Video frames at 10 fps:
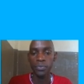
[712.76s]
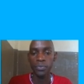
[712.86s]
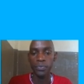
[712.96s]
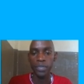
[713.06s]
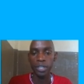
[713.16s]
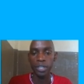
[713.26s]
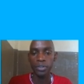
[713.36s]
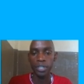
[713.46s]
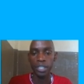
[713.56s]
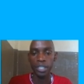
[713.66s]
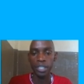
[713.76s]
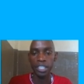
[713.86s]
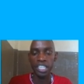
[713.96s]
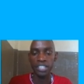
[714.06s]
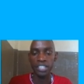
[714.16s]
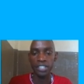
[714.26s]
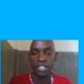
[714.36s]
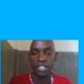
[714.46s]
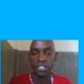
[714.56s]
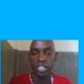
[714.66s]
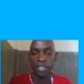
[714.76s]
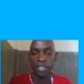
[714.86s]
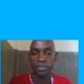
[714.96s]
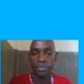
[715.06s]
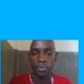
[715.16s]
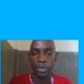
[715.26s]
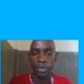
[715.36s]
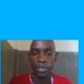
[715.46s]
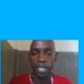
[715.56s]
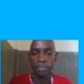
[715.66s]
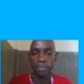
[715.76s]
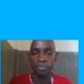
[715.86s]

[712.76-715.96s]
we are logging in as cashier. Welcome.